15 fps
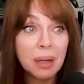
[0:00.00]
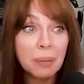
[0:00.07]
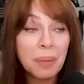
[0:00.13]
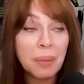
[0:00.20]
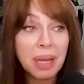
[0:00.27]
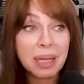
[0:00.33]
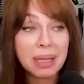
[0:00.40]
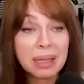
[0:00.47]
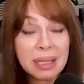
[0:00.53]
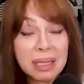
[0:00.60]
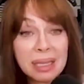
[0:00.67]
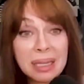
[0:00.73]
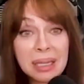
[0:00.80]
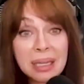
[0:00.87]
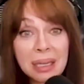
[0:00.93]
make
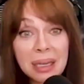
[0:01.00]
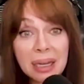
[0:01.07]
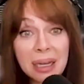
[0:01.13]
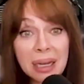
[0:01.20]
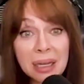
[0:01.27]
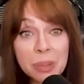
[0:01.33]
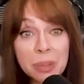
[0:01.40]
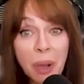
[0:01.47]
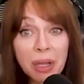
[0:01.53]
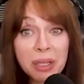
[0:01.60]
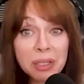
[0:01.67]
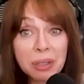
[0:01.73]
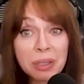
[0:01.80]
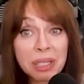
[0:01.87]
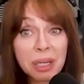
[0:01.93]
the
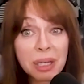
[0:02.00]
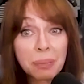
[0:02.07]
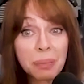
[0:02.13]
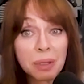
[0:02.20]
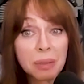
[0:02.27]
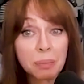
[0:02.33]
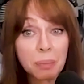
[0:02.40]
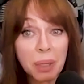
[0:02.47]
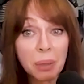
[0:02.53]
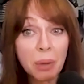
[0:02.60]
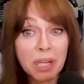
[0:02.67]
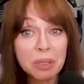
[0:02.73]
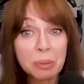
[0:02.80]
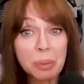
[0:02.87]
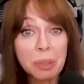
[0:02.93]
sponsorship, the
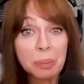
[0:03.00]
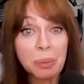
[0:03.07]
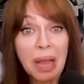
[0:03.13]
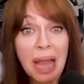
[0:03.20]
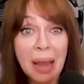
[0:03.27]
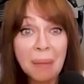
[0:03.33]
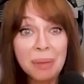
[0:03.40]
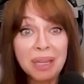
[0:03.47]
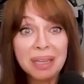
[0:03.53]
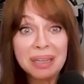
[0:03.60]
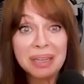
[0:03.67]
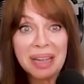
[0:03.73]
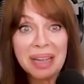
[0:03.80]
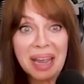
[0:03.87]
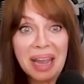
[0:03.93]
Budweiser people happy.